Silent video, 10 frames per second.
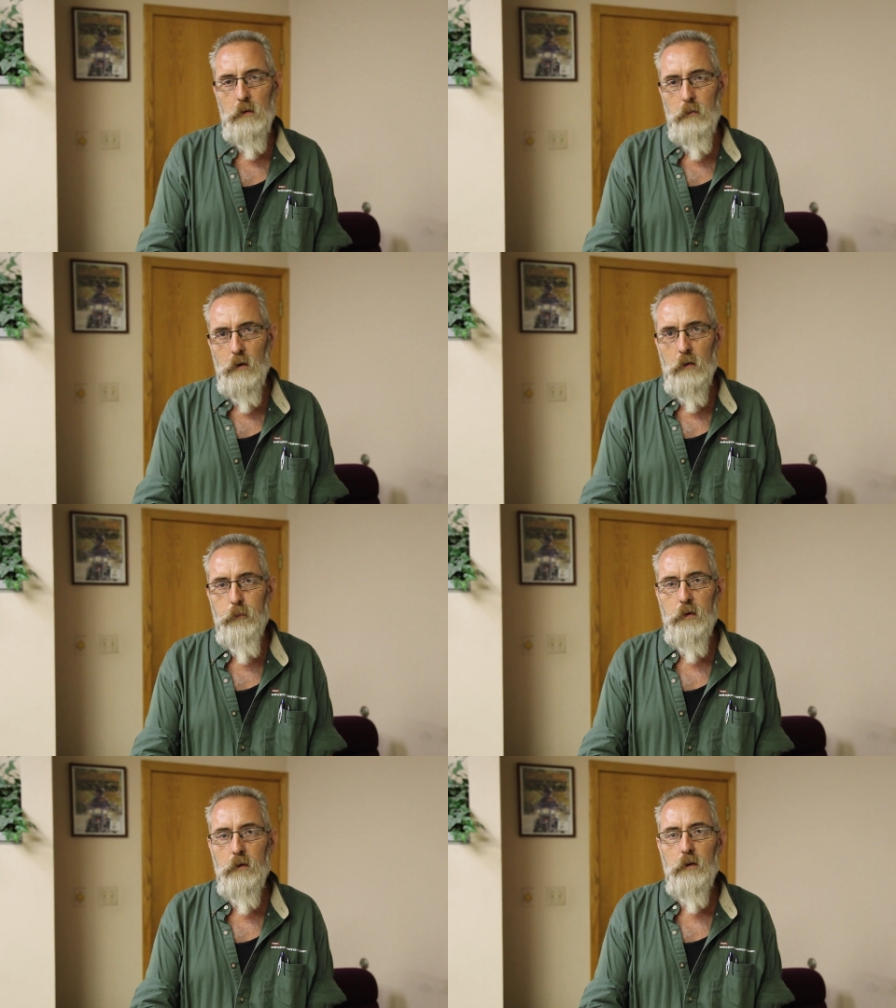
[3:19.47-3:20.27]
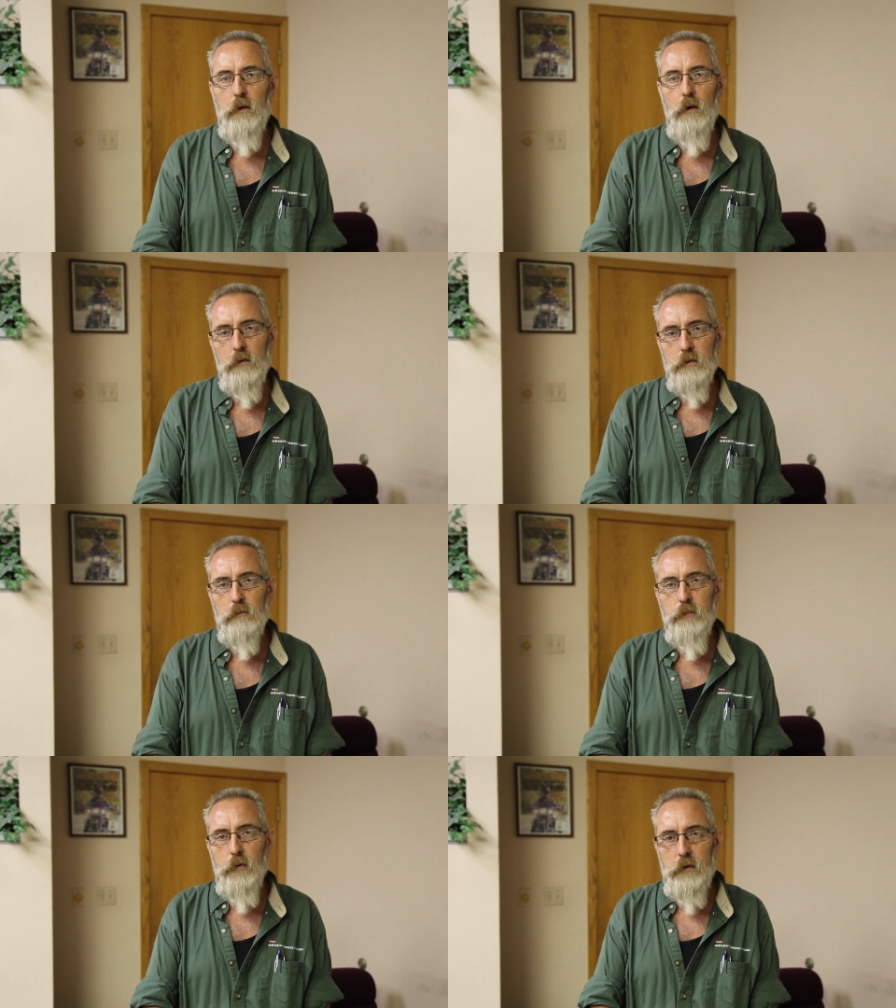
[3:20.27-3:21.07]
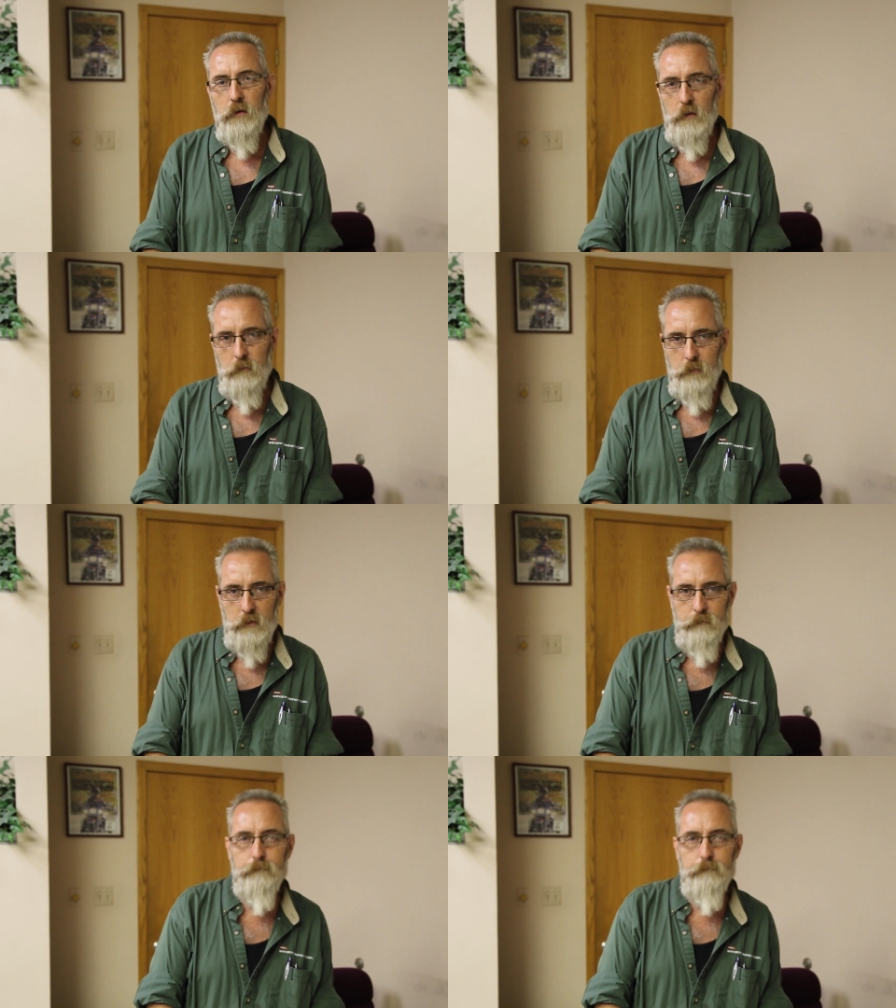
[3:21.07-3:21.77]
that we offer here at Arlington Plating Company.